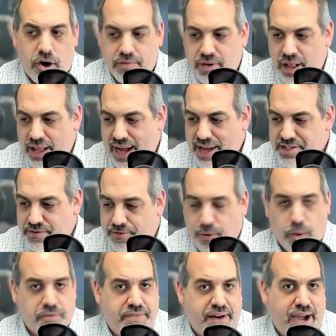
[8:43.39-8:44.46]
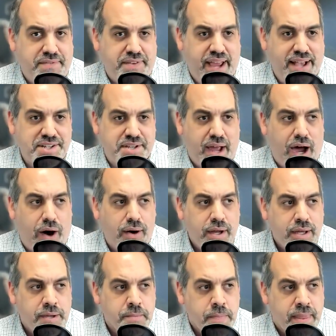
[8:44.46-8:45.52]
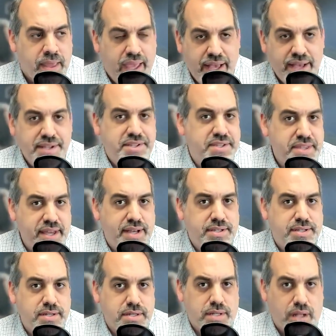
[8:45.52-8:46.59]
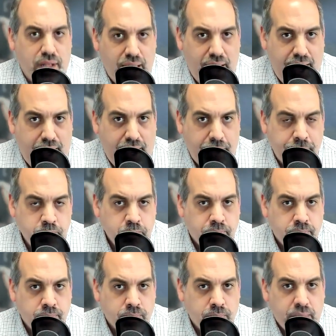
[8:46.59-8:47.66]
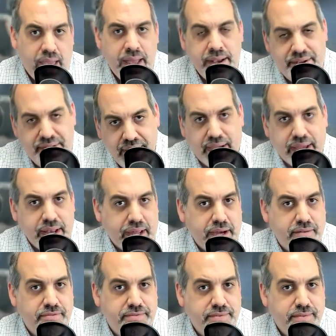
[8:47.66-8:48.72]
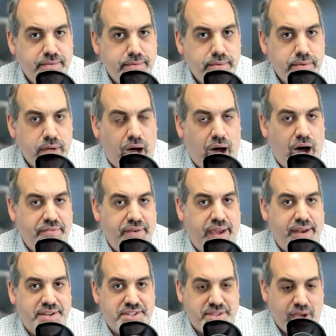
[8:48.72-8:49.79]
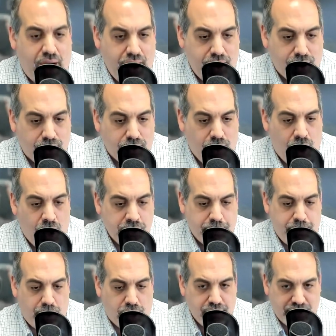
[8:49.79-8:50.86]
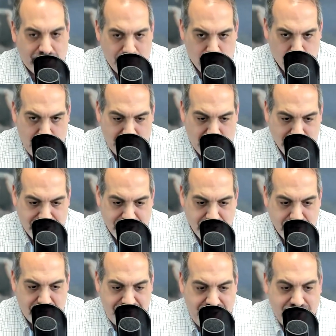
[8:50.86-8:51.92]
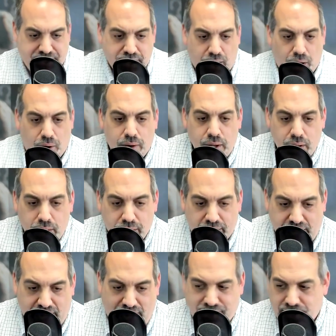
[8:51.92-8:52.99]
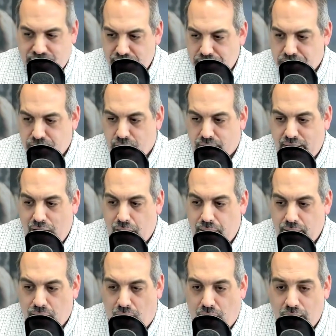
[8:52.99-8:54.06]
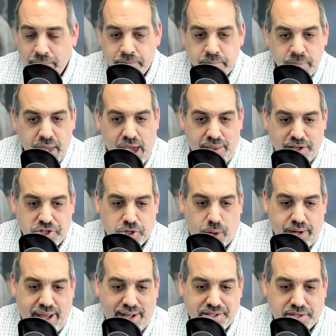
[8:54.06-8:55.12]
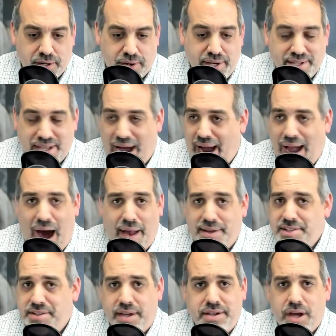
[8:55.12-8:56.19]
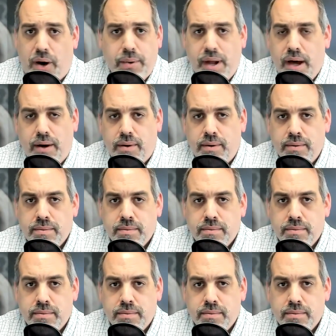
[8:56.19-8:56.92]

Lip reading: over the last 4 or 5 days now, is this delay indicative of a desire on the part of Governor Reynolds to veto constitutional carry law? And the short answer is, I honestly don't know.